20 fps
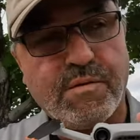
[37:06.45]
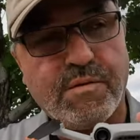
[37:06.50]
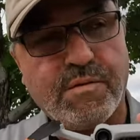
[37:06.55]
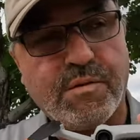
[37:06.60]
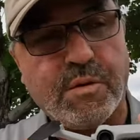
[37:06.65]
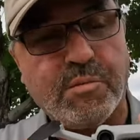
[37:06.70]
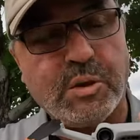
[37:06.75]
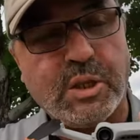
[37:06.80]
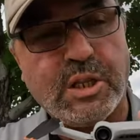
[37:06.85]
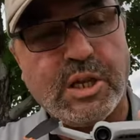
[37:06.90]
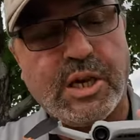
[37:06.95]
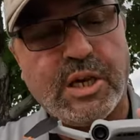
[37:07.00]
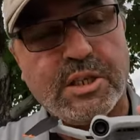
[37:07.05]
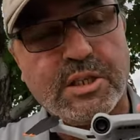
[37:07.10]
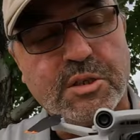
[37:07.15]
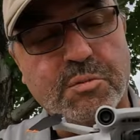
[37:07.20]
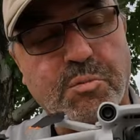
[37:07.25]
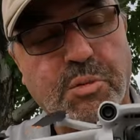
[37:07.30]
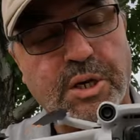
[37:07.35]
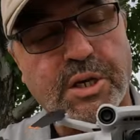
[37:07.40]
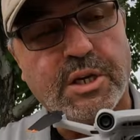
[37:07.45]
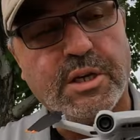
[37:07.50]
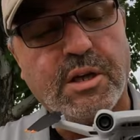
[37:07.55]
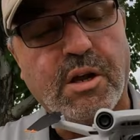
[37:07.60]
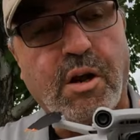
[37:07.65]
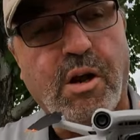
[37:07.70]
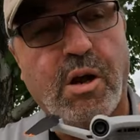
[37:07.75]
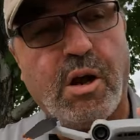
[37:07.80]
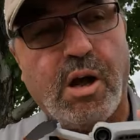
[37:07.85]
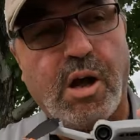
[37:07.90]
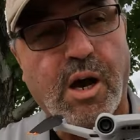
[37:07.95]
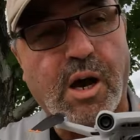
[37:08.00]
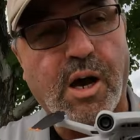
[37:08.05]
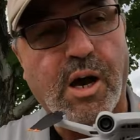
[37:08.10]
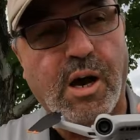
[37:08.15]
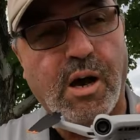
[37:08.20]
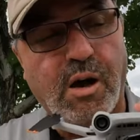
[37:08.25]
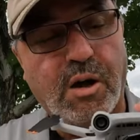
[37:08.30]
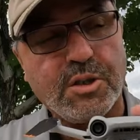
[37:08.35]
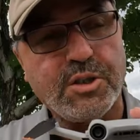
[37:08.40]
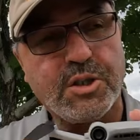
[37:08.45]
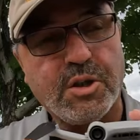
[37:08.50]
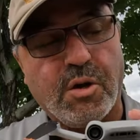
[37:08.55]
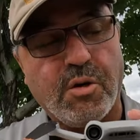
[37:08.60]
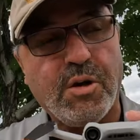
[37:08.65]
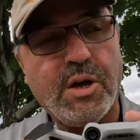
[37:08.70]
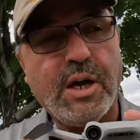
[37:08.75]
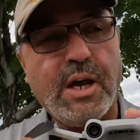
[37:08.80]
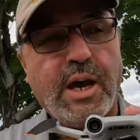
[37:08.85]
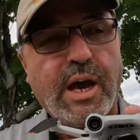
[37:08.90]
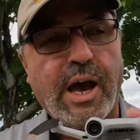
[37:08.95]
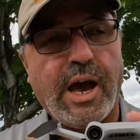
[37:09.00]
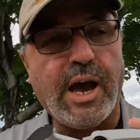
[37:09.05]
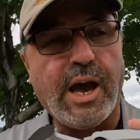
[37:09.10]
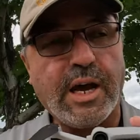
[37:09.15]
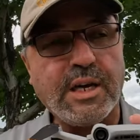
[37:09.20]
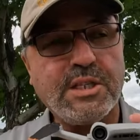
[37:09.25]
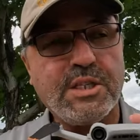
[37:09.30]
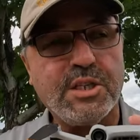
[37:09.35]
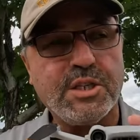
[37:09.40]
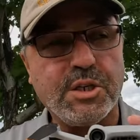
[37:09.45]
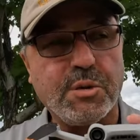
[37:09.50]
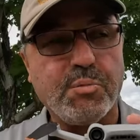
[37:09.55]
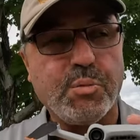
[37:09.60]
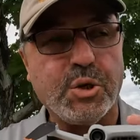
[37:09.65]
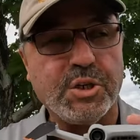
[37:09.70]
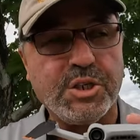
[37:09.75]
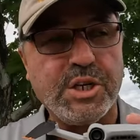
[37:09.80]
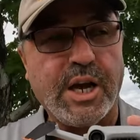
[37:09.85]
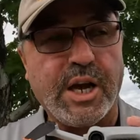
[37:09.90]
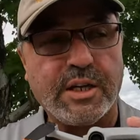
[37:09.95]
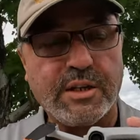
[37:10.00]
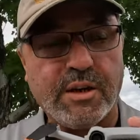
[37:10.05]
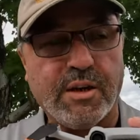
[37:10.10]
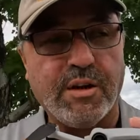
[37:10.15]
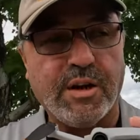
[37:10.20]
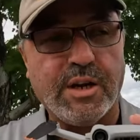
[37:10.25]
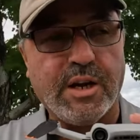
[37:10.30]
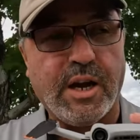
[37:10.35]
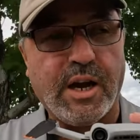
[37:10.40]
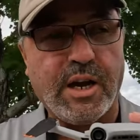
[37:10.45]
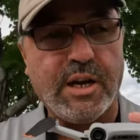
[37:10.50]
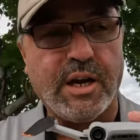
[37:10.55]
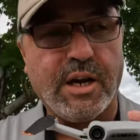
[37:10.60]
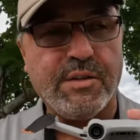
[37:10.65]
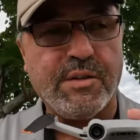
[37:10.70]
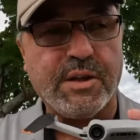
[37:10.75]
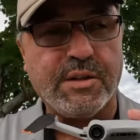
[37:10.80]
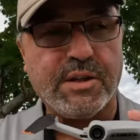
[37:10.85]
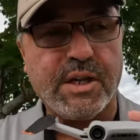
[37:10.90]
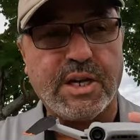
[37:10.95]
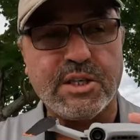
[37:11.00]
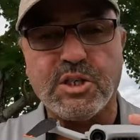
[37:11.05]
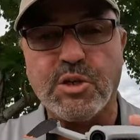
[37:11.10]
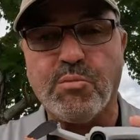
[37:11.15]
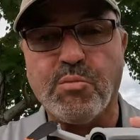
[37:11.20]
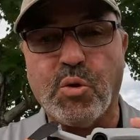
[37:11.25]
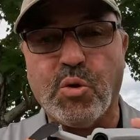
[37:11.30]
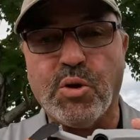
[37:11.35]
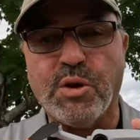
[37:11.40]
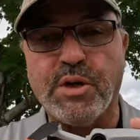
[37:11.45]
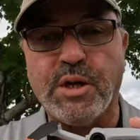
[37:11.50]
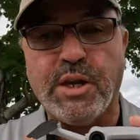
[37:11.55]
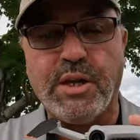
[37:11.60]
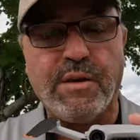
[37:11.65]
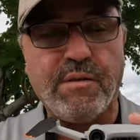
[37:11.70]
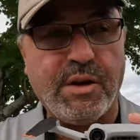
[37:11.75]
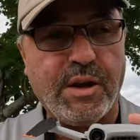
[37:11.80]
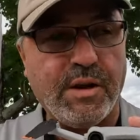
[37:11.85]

from the lens, but it also acts as a protector, and I think that's important,